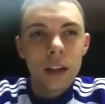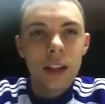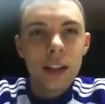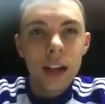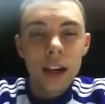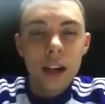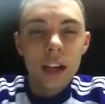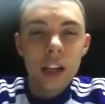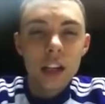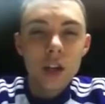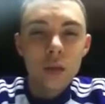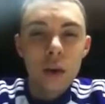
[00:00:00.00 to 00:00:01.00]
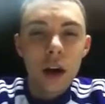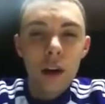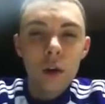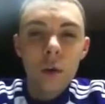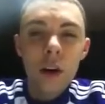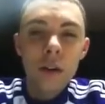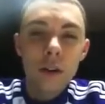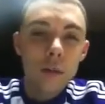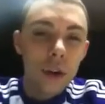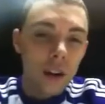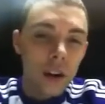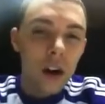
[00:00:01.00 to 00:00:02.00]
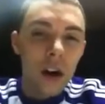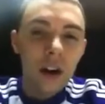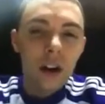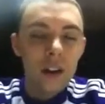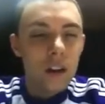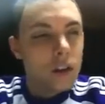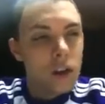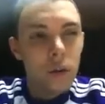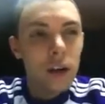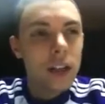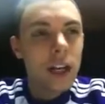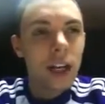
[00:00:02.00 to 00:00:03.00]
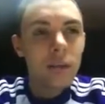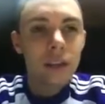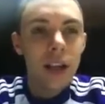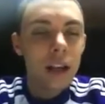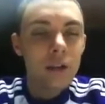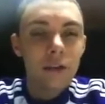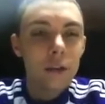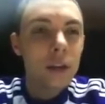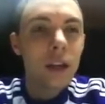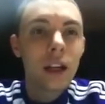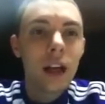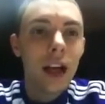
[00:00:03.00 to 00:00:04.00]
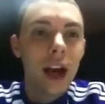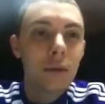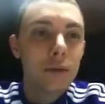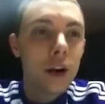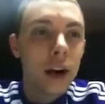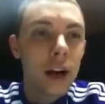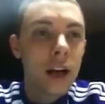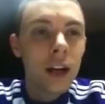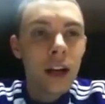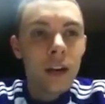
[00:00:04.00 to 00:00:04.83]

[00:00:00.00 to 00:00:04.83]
He's not going to judge you by your words, but your heart. And there's so many times, like for me, like I'd pray,